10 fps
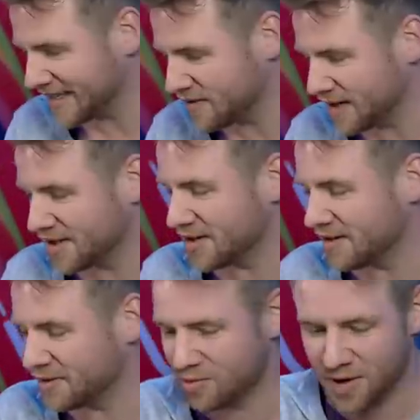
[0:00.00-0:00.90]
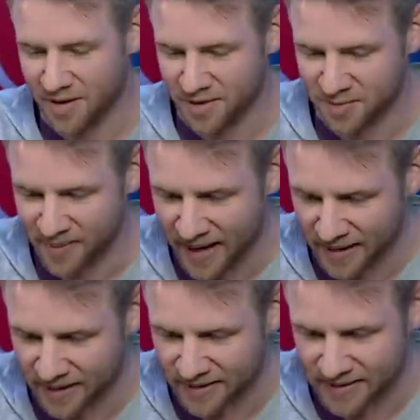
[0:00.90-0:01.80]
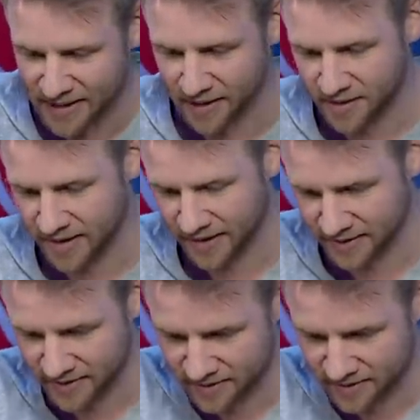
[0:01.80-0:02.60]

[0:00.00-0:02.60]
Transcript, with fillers: let's finish it off with one of those badass ink things.